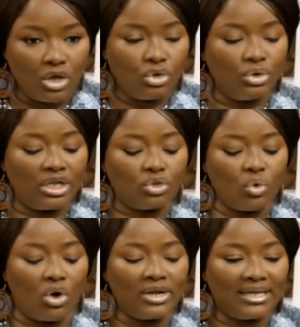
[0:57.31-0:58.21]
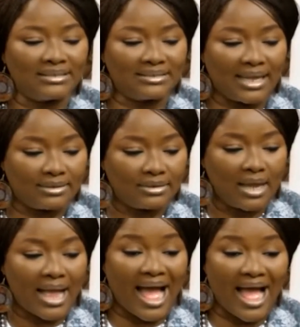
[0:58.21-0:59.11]
you need to understand
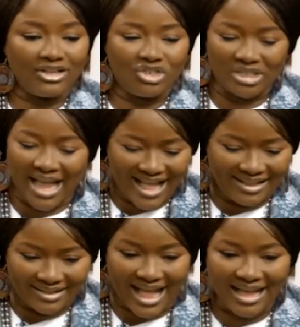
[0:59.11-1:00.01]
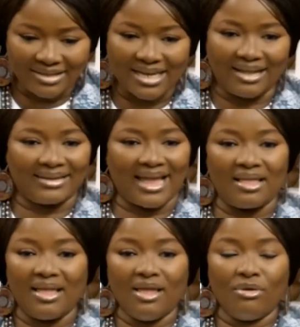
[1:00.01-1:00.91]
agile. Agile,
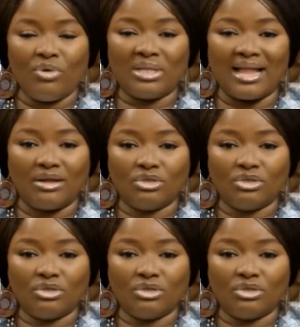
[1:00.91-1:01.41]
right? Without